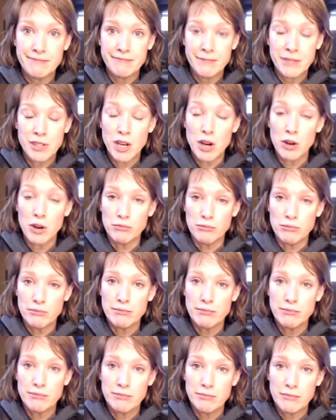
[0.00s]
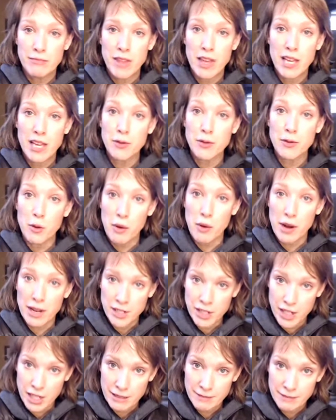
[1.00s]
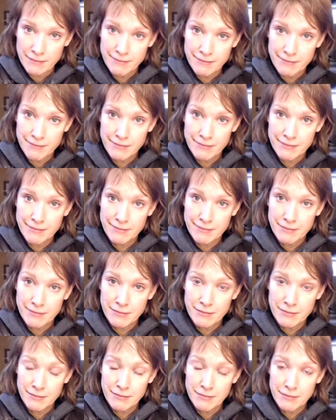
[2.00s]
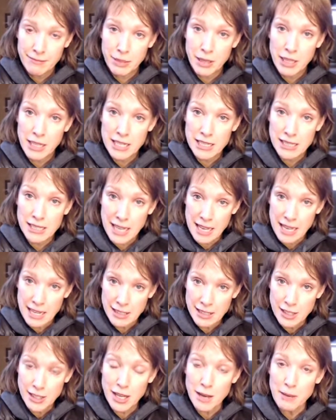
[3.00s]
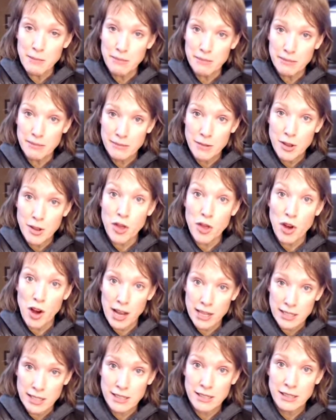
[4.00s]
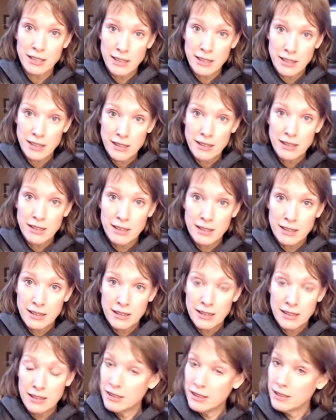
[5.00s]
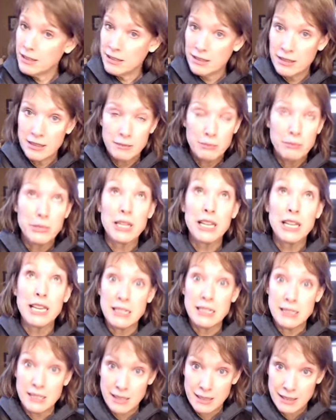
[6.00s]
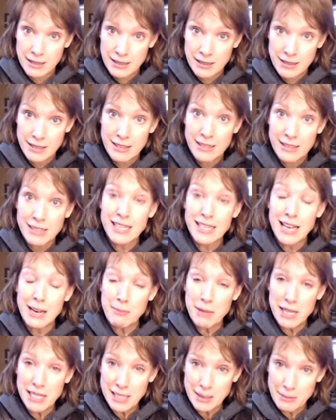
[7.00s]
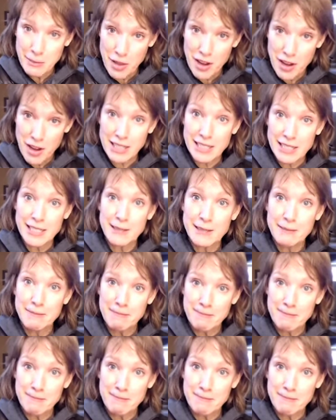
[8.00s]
So thanks for watching. Please send some thoughts. Please send me some thoughts.